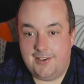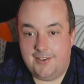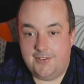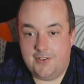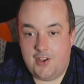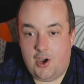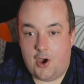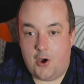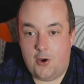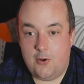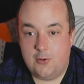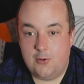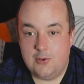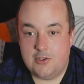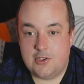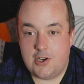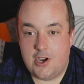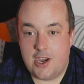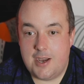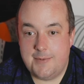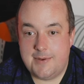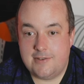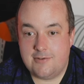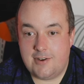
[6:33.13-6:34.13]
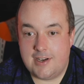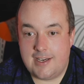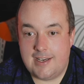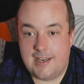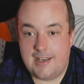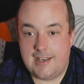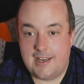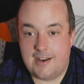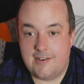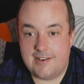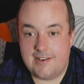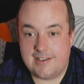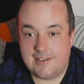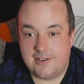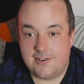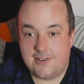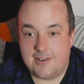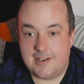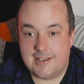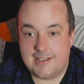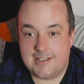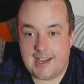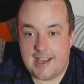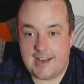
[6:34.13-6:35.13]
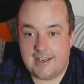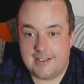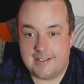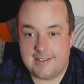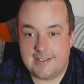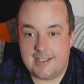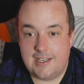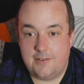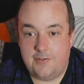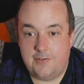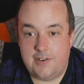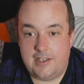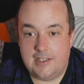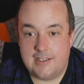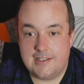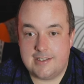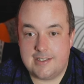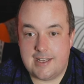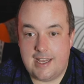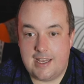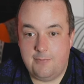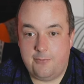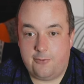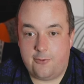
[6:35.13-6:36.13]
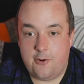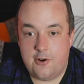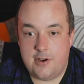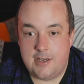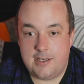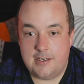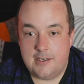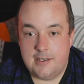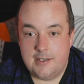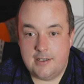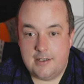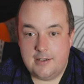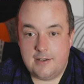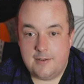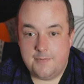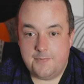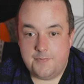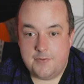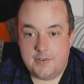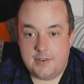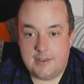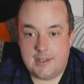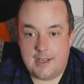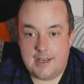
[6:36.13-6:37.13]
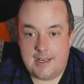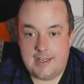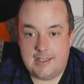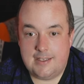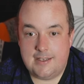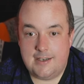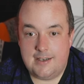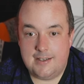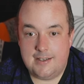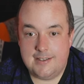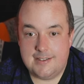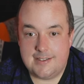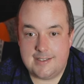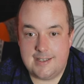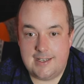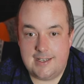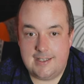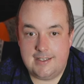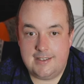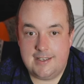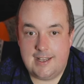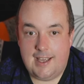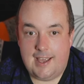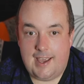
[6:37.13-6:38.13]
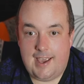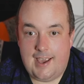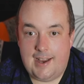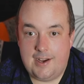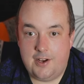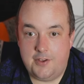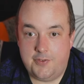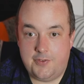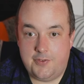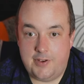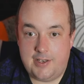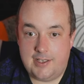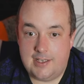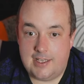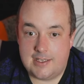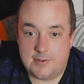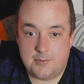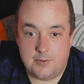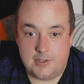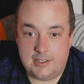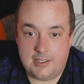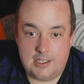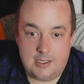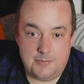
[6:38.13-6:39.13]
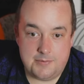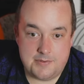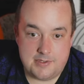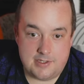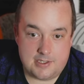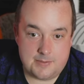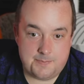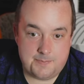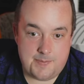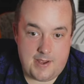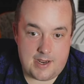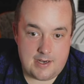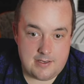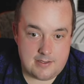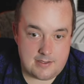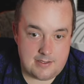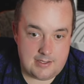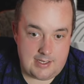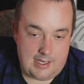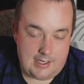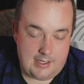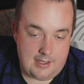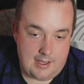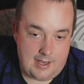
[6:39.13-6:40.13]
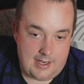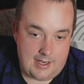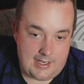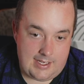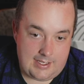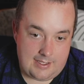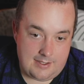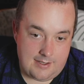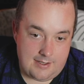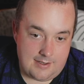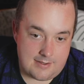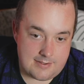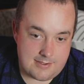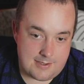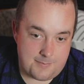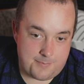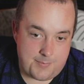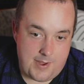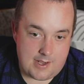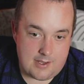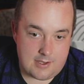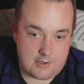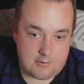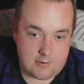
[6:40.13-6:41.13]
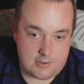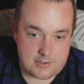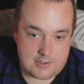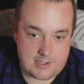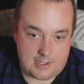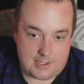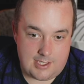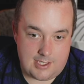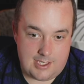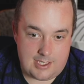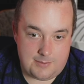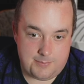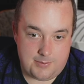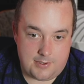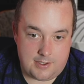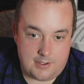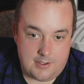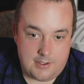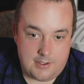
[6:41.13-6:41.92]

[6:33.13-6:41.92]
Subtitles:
The whole time he's running in there, he's looking at Salah to see if he can set him free. Then he cuts in, and I think that's what the keeper's expecting. He cuts it back across the keeper.